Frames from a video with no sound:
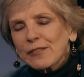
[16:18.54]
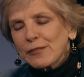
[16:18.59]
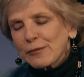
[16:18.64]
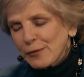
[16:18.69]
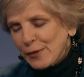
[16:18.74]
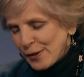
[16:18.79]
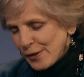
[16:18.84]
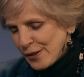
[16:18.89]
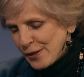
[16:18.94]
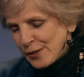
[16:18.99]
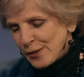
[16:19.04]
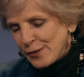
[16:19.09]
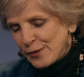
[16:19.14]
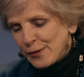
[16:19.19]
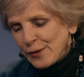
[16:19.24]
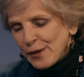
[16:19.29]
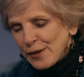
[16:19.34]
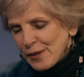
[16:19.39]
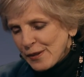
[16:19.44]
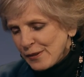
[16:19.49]
well, you
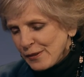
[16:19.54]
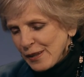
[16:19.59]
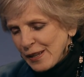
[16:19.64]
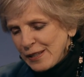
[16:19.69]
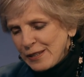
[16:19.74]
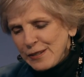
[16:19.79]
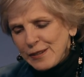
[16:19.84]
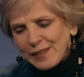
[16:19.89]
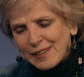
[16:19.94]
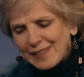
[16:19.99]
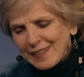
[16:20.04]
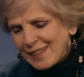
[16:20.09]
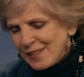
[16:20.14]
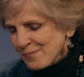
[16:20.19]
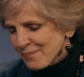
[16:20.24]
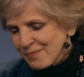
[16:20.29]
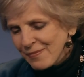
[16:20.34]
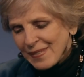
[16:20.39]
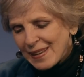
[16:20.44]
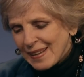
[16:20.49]
know, in your,
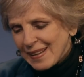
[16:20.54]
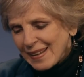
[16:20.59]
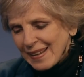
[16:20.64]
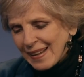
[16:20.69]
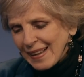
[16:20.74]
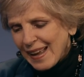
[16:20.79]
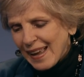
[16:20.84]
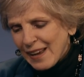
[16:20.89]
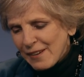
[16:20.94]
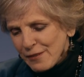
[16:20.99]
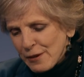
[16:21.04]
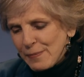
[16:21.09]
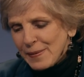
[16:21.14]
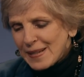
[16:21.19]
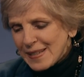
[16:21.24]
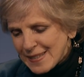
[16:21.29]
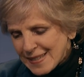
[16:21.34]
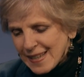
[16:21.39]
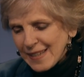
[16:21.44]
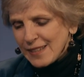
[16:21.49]

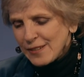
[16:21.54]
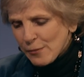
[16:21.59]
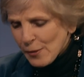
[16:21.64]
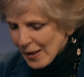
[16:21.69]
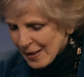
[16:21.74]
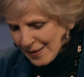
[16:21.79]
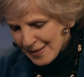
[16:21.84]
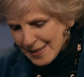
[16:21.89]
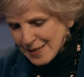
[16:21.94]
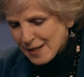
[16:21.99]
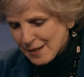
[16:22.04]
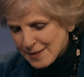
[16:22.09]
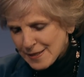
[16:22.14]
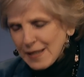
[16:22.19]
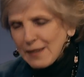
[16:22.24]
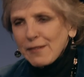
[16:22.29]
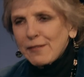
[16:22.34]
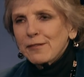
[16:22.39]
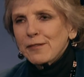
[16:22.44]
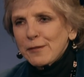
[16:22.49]
everybody says, well, start
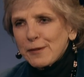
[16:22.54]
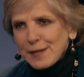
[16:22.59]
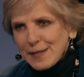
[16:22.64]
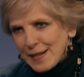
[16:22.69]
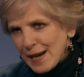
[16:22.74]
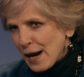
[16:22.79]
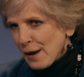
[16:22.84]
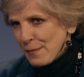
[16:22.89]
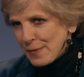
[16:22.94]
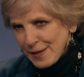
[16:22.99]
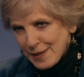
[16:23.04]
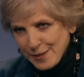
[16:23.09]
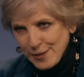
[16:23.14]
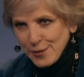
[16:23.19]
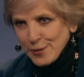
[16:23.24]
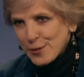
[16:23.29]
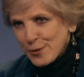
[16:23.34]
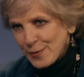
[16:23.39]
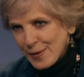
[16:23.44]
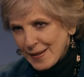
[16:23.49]
saving for retirement in
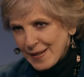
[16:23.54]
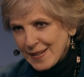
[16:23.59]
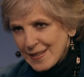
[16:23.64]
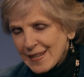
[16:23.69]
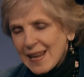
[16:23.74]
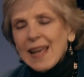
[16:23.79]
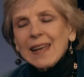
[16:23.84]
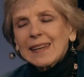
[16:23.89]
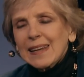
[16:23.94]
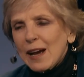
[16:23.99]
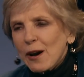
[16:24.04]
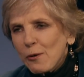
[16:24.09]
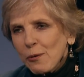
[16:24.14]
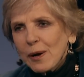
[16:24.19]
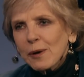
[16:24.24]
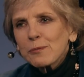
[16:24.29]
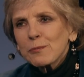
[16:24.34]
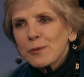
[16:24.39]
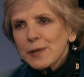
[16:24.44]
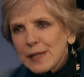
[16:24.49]
your twenties. Now,
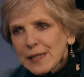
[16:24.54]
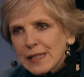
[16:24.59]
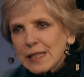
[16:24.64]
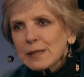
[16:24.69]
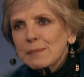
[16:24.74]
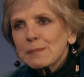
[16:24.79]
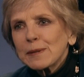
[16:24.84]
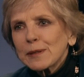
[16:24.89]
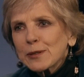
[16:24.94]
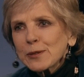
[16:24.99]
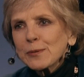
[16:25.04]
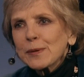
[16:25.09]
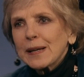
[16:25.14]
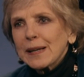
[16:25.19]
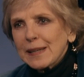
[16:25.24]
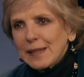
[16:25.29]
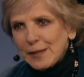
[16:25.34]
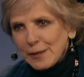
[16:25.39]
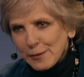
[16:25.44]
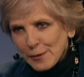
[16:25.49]
what reasonable
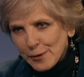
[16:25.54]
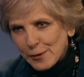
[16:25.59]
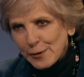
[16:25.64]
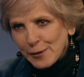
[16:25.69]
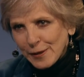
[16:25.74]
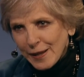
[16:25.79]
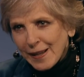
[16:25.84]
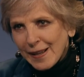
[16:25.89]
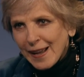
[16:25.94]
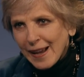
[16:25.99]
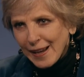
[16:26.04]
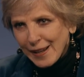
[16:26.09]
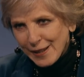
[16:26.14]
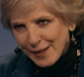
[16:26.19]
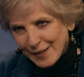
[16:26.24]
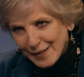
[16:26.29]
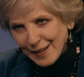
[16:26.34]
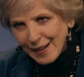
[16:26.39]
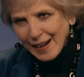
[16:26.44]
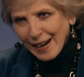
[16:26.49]
twenty-year-old
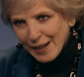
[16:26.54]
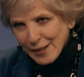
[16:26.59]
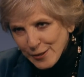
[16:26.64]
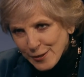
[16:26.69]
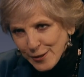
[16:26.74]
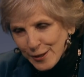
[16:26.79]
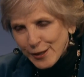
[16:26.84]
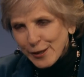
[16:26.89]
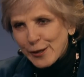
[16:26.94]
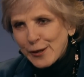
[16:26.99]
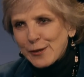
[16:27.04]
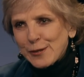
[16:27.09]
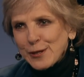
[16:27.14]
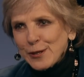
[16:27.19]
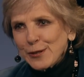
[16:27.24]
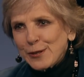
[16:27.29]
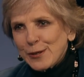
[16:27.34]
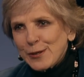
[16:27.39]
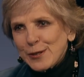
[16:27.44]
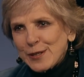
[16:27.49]
are you going to go
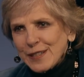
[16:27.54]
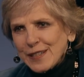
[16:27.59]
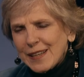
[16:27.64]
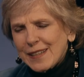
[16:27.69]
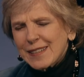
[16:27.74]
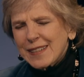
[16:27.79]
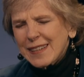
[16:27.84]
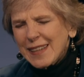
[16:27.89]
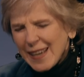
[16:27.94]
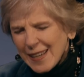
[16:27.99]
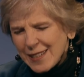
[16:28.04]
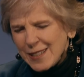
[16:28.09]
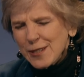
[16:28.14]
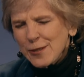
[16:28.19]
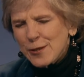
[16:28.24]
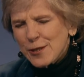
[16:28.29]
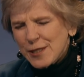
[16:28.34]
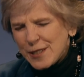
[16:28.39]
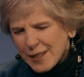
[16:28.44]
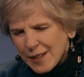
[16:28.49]
to who says, yes, you
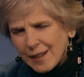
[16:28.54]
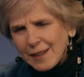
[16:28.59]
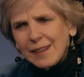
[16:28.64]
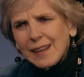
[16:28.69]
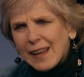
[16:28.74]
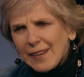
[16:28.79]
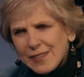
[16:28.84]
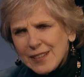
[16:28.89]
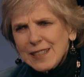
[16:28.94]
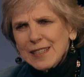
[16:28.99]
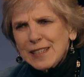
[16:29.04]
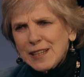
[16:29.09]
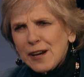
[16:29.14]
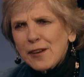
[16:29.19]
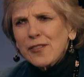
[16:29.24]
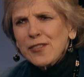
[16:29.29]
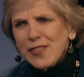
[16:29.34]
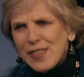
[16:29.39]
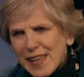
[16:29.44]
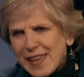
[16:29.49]
start, have to
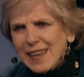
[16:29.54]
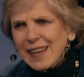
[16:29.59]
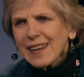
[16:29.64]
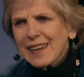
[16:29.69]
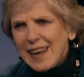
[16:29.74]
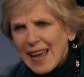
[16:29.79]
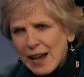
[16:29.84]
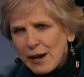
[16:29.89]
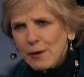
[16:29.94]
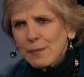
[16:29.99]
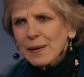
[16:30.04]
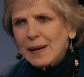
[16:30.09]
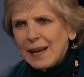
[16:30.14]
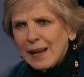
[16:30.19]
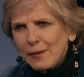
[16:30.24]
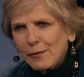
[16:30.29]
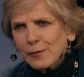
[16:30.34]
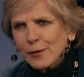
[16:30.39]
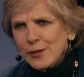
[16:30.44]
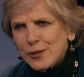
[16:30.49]
start thinking now about
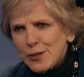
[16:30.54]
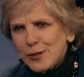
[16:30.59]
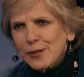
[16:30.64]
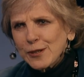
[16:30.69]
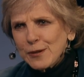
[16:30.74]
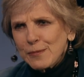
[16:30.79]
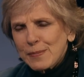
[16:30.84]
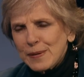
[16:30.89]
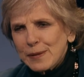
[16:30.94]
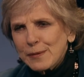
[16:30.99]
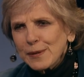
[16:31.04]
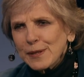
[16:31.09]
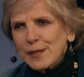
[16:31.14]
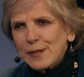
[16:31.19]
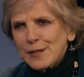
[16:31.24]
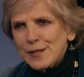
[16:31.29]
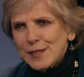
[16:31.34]
what you're going to be when you're